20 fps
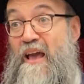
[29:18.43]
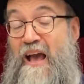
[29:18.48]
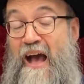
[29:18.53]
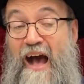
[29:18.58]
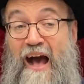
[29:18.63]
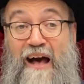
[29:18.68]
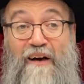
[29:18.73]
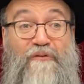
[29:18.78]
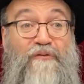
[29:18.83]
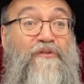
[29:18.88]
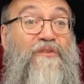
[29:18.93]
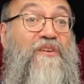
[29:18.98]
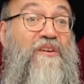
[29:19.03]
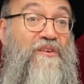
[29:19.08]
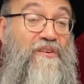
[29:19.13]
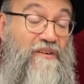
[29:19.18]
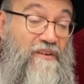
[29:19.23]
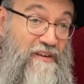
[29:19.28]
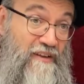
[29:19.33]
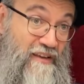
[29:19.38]

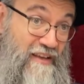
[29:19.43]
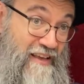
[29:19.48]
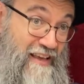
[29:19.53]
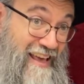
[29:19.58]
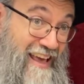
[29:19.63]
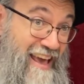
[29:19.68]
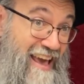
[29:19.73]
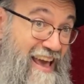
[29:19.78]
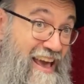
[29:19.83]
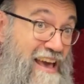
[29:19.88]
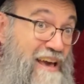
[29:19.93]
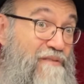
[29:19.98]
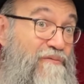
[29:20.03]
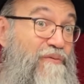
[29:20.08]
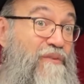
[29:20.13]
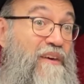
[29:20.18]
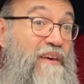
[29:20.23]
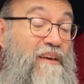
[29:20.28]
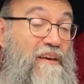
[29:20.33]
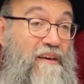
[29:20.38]
after
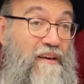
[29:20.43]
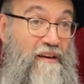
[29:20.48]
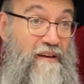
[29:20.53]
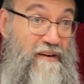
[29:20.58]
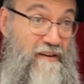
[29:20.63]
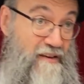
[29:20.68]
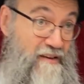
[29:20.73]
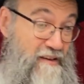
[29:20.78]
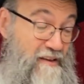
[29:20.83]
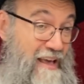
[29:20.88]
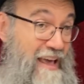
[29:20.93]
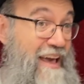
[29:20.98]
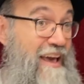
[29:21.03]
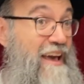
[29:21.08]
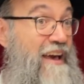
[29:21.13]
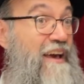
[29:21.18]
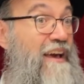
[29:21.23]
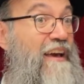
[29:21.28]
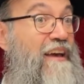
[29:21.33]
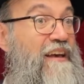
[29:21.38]
having
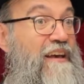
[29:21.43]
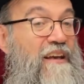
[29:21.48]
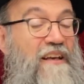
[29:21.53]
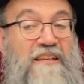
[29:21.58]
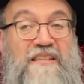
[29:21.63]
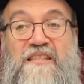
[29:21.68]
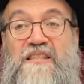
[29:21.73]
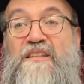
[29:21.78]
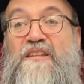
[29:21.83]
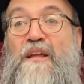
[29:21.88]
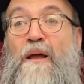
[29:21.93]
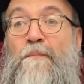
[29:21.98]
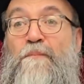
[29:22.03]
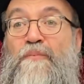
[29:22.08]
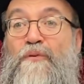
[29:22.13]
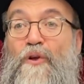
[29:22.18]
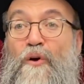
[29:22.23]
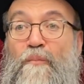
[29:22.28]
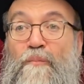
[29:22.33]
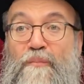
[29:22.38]
a step
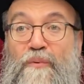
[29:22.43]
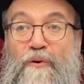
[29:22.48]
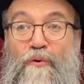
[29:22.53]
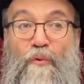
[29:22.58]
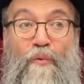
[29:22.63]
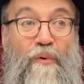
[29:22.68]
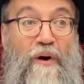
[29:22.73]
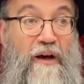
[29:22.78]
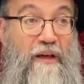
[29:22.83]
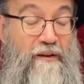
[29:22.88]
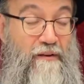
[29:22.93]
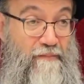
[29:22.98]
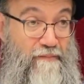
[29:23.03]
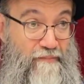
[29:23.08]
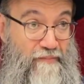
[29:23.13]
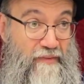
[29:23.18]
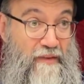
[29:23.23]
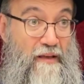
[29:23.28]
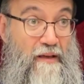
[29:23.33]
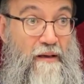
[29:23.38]
number one,
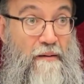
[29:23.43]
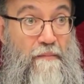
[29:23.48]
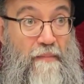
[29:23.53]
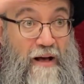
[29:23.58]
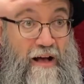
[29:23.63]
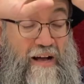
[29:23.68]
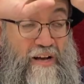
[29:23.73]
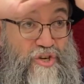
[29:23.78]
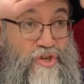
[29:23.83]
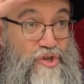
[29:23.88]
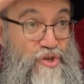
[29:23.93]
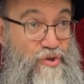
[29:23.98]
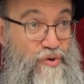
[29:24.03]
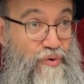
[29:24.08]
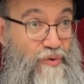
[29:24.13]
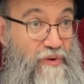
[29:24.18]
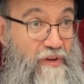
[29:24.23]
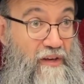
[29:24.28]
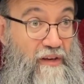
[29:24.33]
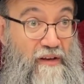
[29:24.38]

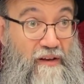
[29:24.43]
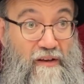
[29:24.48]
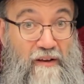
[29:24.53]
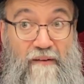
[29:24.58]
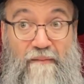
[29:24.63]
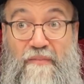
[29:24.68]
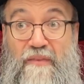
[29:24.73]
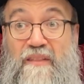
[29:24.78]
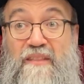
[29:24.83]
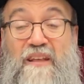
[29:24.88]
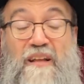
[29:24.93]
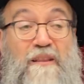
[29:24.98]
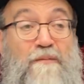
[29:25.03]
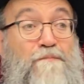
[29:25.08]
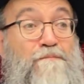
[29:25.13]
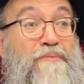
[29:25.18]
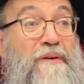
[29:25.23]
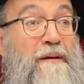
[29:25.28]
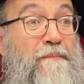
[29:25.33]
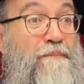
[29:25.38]
assuring
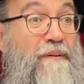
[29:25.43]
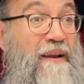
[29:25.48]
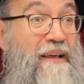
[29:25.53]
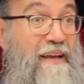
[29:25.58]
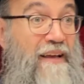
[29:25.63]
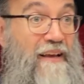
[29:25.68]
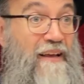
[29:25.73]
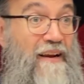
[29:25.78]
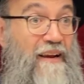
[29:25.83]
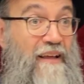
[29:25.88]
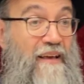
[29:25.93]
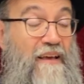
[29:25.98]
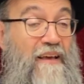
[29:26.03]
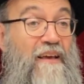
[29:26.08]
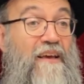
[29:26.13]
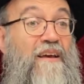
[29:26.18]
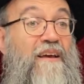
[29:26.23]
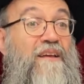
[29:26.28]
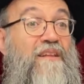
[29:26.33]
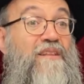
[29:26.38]
that
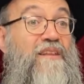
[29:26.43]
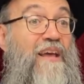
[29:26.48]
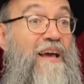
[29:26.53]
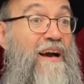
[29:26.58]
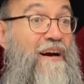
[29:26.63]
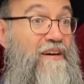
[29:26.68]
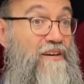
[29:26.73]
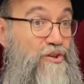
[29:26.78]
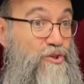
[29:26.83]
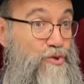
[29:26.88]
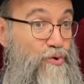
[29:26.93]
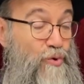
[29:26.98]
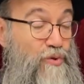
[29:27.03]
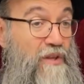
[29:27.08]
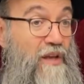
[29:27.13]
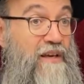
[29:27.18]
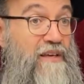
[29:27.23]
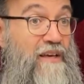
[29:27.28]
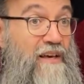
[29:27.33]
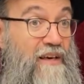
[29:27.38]
biblically they are Reshut
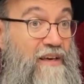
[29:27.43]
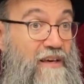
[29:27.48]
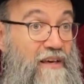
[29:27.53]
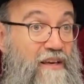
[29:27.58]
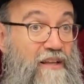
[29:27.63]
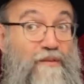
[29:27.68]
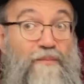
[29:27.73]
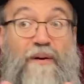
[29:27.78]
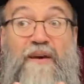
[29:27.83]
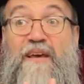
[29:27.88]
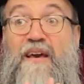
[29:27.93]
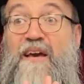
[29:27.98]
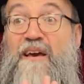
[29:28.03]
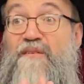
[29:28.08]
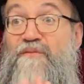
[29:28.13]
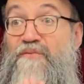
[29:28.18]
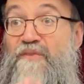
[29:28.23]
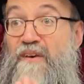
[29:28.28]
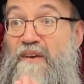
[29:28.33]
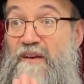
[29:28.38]
HaYachid by
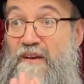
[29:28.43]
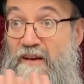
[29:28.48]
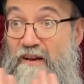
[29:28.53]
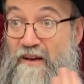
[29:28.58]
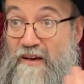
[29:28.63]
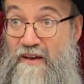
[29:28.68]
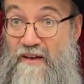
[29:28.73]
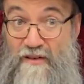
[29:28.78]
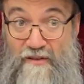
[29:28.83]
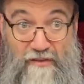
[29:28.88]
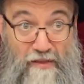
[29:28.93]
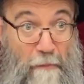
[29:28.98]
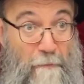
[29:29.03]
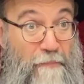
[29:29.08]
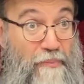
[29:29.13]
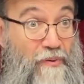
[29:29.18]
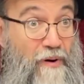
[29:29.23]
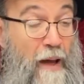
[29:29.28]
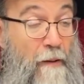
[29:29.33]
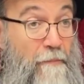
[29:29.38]
having the
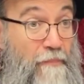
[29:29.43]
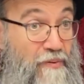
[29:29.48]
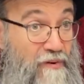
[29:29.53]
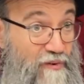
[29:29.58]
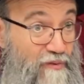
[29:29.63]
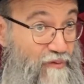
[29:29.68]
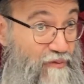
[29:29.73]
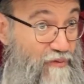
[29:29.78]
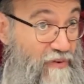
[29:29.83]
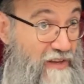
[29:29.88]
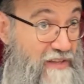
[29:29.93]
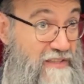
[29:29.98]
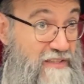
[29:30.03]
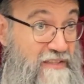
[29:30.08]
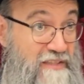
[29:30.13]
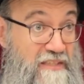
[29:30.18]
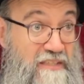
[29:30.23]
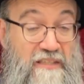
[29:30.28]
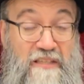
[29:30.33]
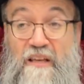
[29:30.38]
proper
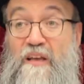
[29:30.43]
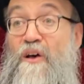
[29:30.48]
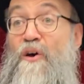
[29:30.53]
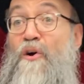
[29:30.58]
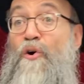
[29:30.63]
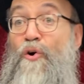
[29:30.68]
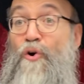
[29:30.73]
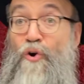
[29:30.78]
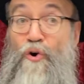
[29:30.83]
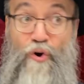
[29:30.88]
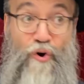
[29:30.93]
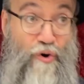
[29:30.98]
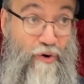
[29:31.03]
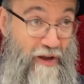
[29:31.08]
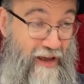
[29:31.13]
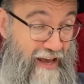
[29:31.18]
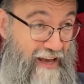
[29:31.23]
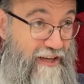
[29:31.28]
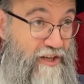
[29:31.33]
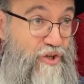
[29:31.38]
fence,
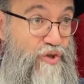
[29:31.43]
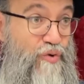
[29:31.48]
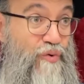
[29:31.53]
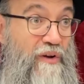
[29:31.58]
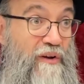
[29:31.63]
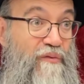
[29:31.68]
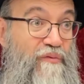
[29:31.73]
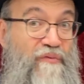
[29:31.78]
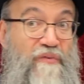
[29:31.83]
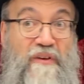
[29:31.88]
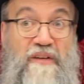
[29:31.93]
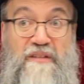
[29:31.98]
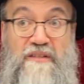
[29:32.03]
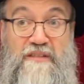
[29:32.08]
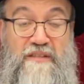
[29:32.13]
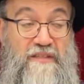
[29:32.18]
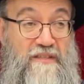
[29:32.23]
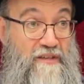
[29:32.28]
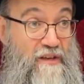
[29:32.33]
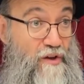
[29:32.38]
or actual
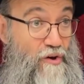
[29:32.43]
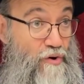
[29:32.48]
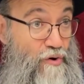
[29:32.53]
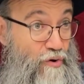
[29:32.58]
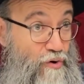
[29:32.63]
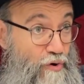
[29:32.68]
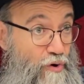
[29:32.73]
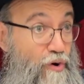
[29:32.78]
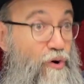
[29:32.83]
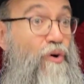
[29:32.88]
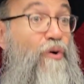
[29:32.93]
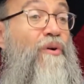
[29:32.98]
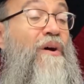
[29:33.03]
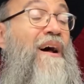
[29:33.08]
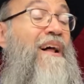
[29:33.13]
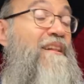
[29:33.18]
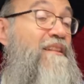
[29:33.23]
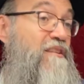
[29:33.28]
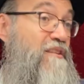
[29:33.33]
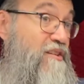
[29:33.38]
fence, or
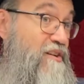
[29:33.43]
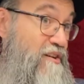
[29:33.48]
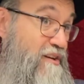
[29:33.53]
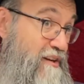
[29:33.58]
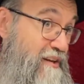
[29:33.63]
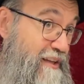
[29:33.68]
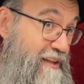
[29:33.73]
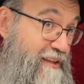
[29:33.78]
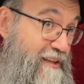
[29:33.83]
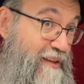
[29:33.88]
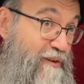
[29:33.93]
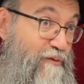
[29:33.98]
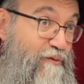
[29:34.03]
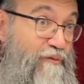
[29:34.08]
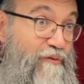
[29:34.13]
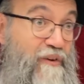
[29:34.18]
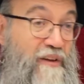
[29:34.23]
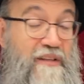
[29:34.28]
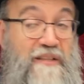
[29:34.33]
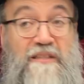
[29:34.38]
alternative
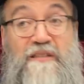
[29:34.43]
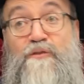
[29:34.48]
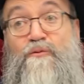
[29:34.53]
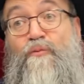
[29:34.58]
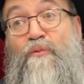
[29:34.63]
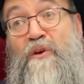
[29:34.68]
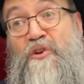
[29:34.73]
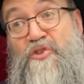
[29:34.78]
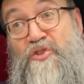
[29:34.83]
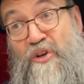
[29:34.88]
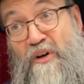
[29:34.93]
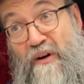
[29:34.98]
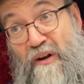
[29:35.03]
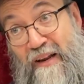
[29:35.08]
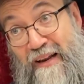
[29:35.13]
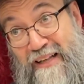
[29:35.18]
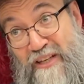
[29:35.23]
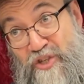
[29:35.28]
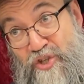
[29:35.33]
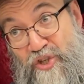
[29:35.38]
fence, which are
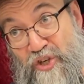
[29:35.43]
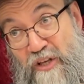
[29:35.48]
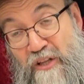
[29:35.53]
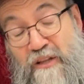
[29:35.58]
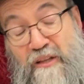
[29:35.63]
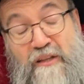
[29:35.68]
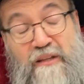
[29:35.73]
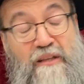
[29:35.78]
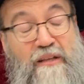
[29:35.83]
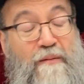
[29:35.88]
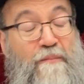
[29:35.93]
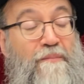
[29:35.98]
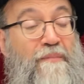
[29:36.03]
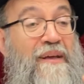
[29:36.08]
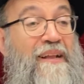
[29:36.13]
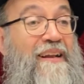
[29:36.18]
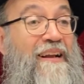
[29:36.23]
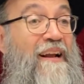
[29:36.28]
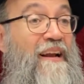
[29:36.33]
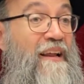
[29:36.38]

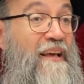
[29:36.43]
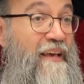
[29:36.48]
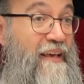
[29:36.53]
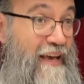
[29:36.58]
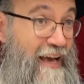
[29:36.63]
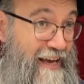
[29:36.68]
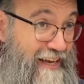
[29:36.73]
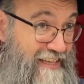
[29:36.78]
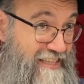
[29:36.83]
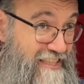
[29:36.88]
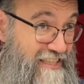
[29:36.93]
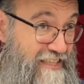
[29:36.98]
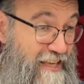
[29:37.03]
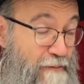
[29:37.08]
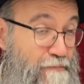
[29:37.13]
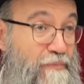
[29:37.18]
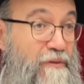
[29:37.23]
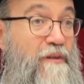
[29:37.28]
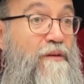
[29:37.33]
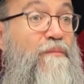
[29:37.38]
legitimately
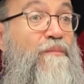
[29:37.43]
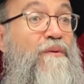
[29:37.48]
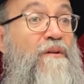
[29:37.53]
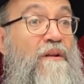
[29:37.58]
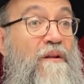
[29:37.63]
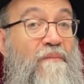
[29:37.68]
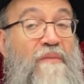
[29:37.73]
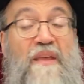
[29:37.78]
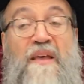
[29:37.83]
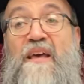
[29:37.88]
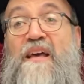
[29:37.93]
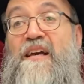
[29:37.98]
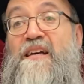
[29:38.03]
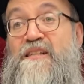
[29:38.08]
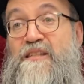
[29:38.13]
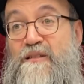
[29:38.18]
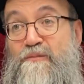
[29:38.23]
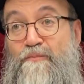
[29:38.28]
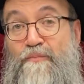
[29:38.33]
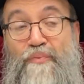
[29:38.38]
acceptable
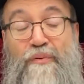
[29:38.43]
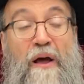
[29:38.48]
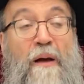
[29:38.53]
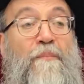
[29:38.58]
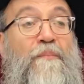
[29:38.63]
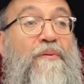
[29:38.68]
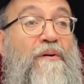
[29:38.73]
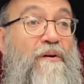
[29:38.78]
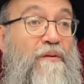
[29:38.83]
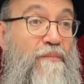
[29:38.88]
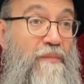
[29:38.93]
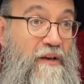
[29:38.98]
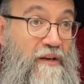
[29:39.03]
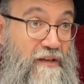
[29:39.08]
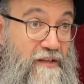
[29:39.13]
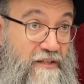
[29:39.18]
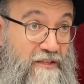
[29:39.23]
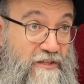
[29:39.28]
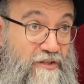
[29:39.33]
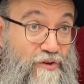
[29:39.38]
as proper
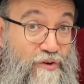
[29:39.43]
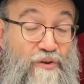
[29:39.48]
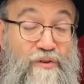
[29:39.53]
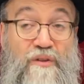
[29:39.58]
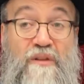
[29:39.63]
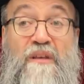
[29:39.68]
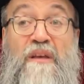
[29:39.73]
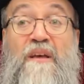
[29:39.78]
mechitzot,